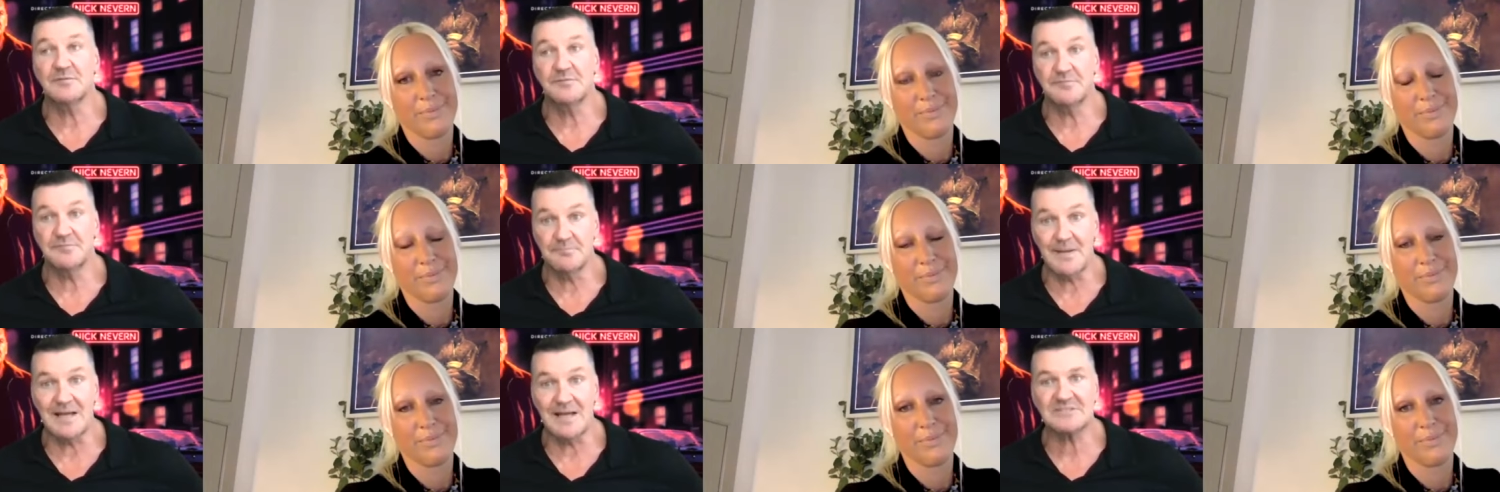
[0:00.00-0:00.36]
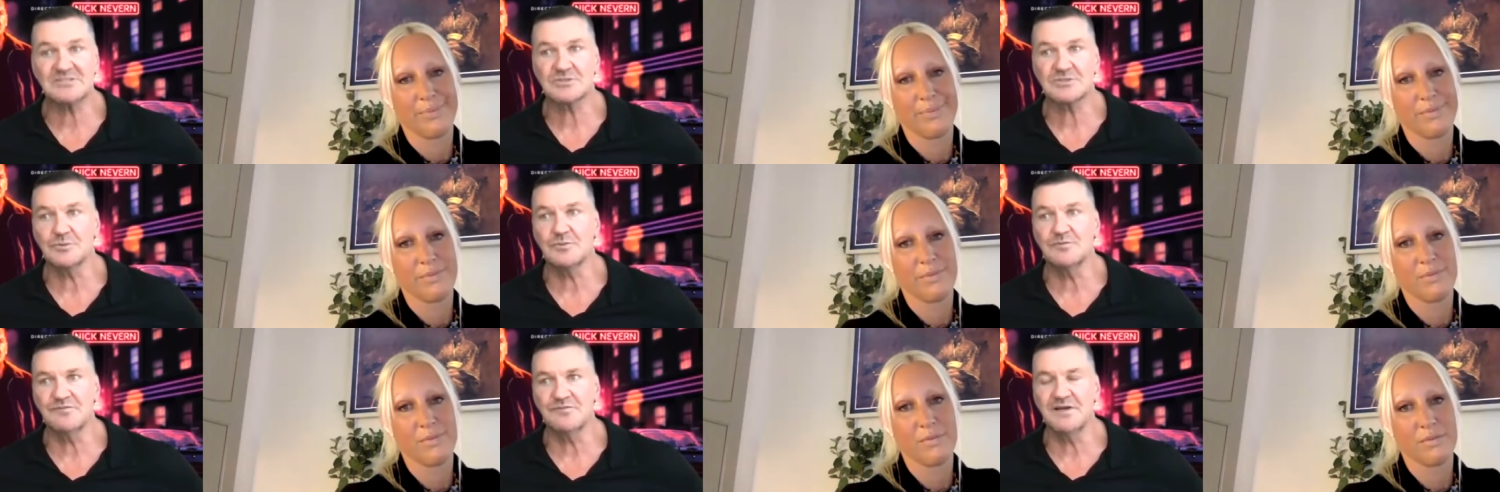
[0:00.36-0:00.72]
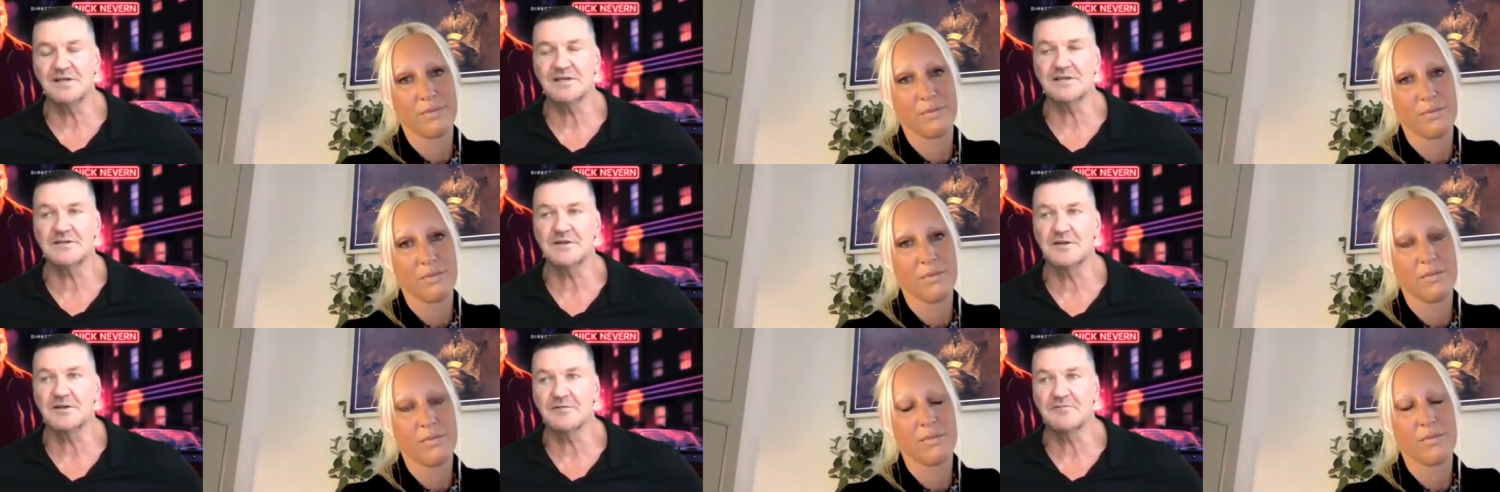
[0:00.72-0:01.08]
Speaker 1: Muscle,
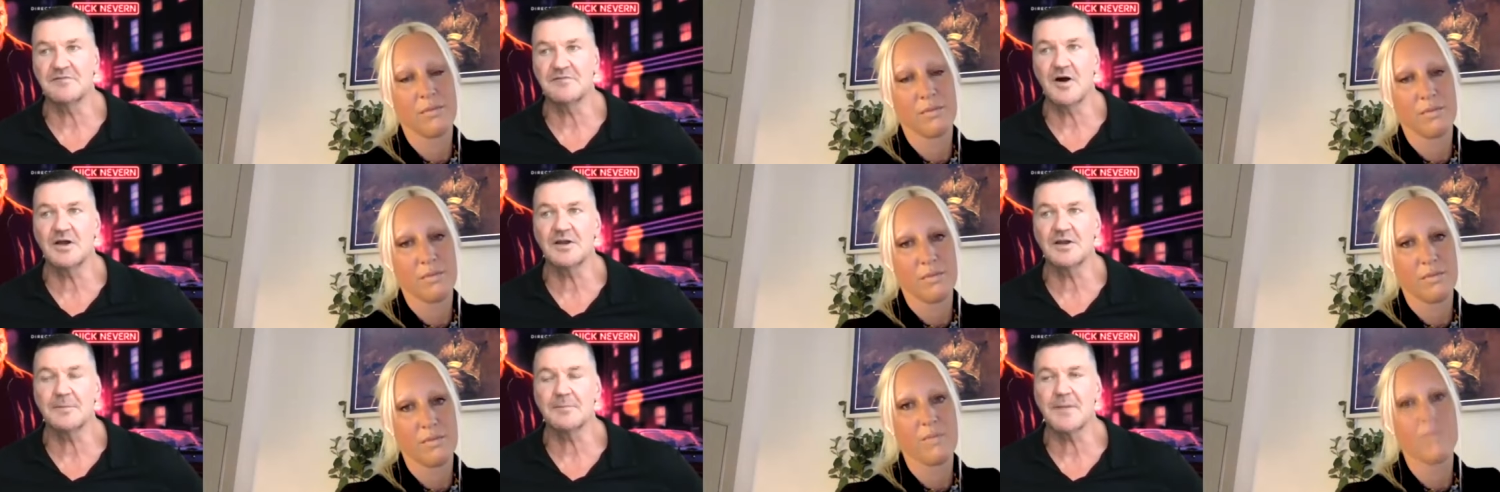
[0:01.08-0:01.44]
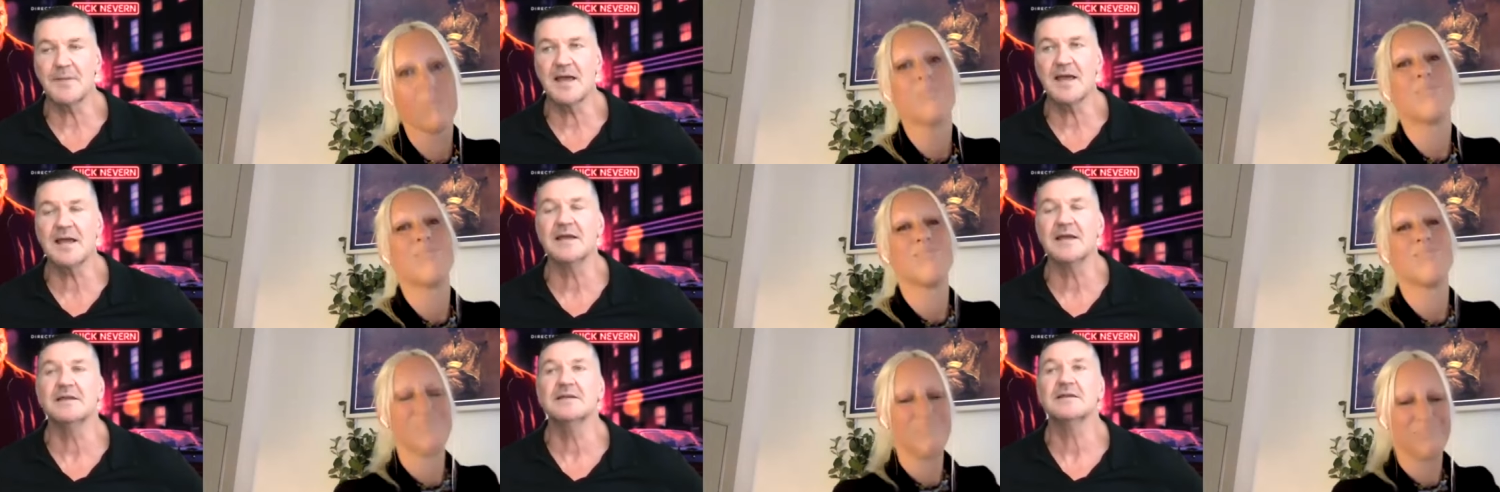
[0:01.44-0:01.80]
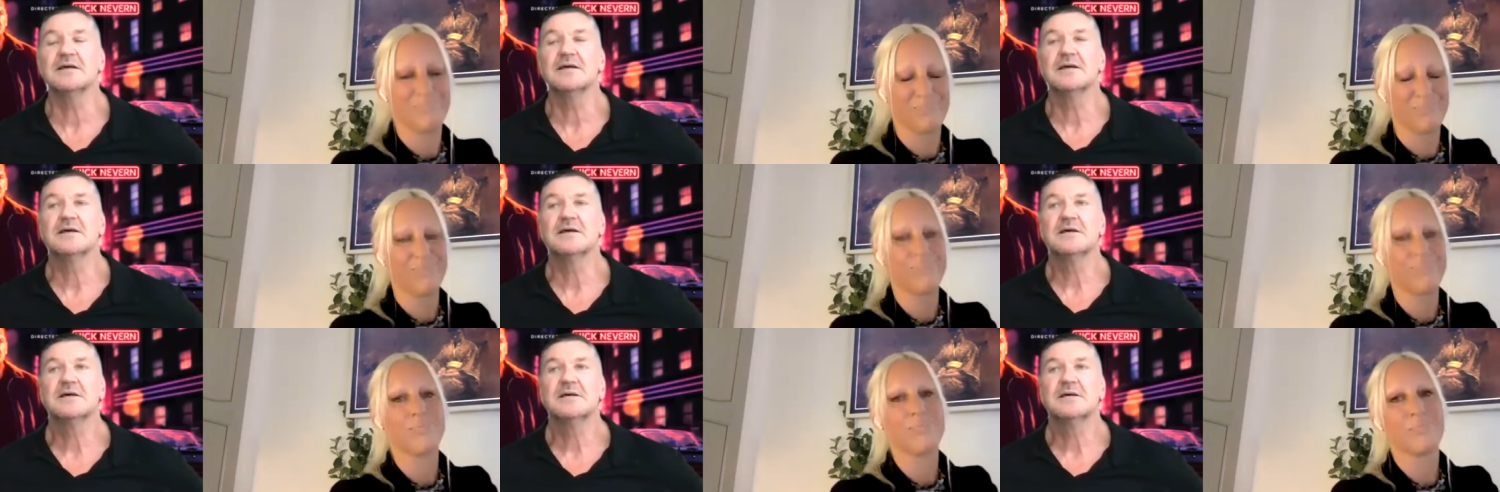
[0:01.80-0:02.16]
Villain, and A Violent Man, mm.